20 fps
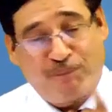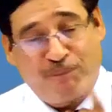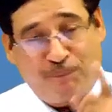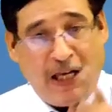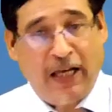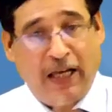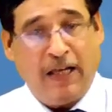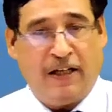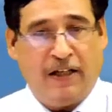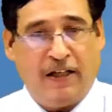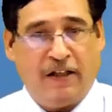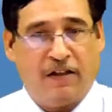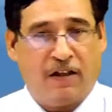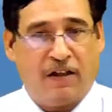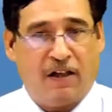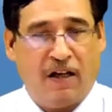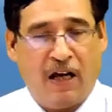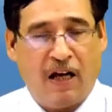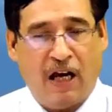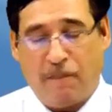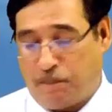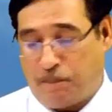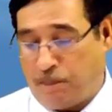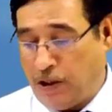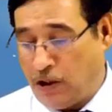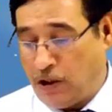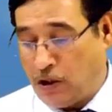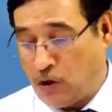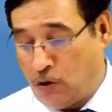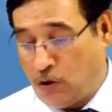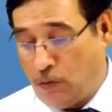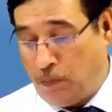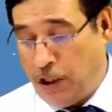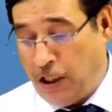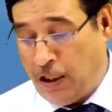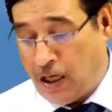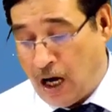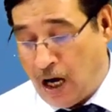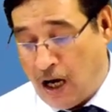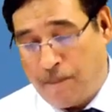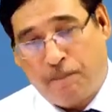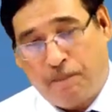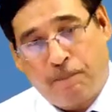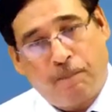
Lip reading: parent happens to be a